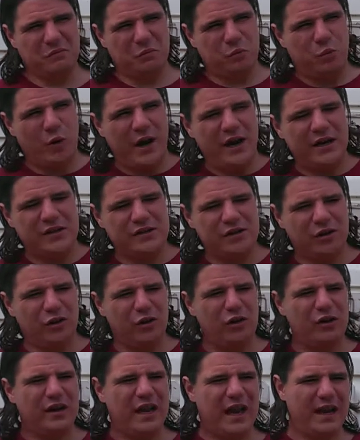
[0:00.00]
way to
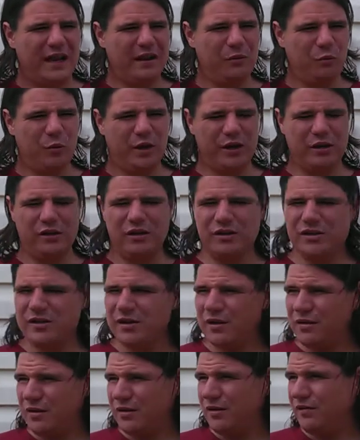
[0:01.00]
look at it when you
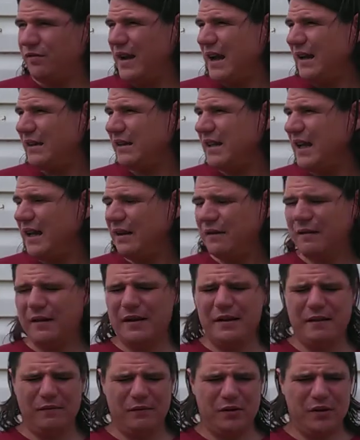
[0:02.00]
consider the fact that
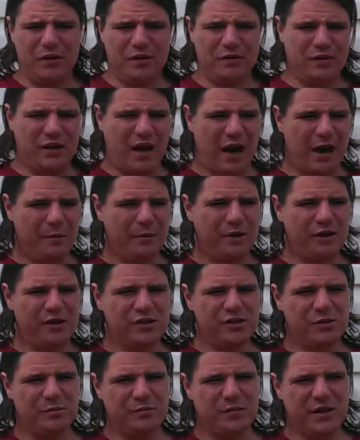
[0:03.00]

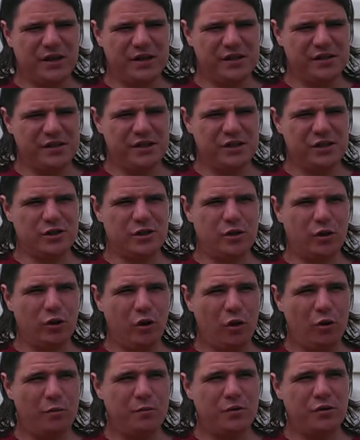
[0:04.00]
communism is this
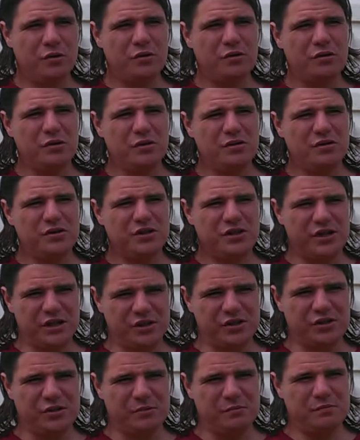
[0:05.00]
global
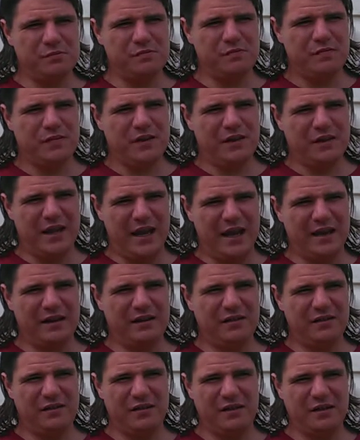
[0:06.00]
system that
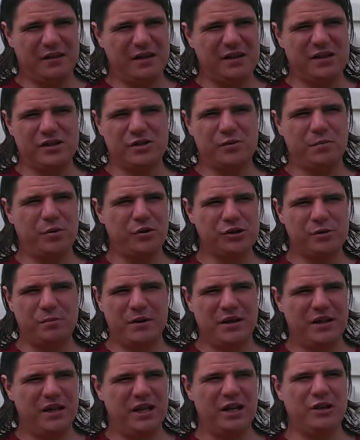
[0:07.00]
is supposed to
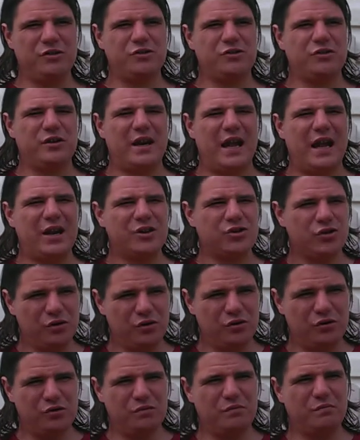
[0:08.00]
be the
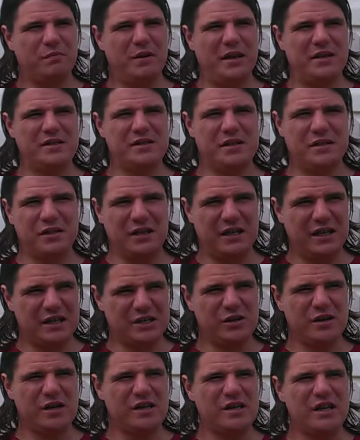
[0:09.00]
international, basically
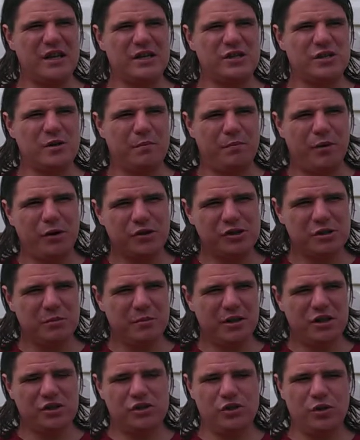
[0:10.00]
it's supposed to
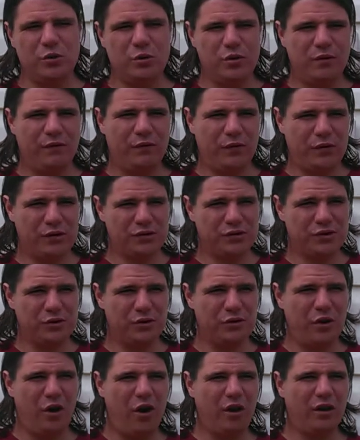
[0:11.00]
be this
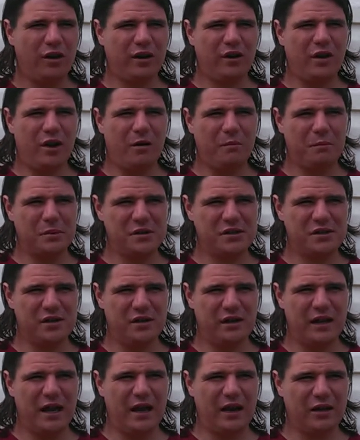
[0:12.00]
universal,
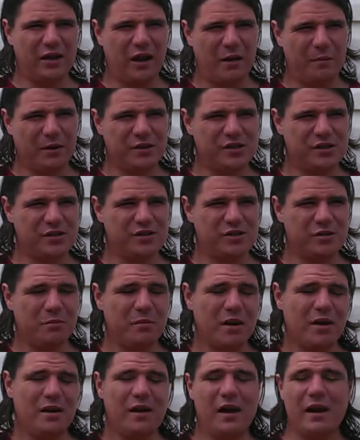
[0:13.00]
all-encompassing economic system,
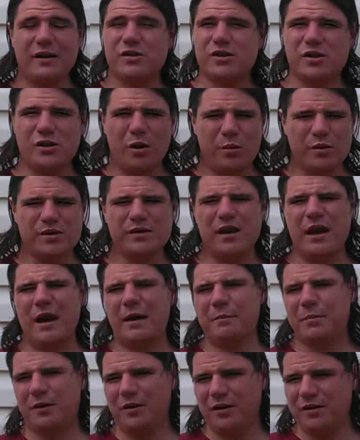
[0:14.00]
and so is
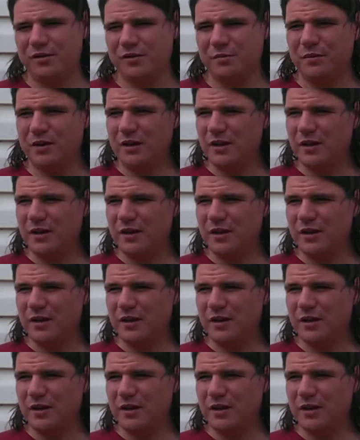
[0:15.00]
capitalism.